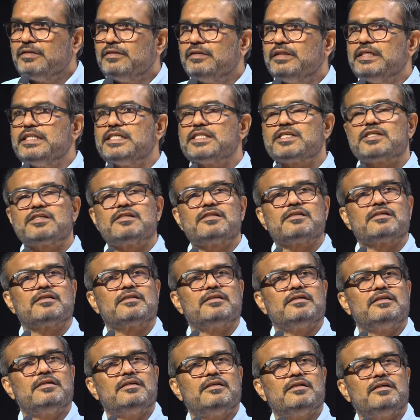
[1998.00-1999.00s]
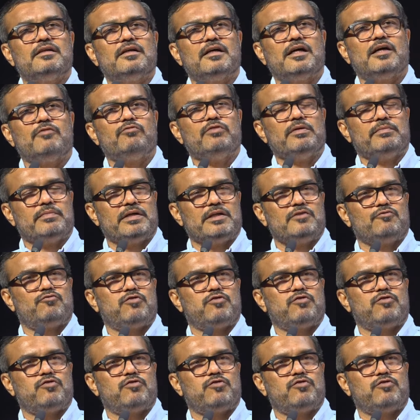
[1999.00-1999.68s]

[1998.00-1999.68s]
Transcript: These women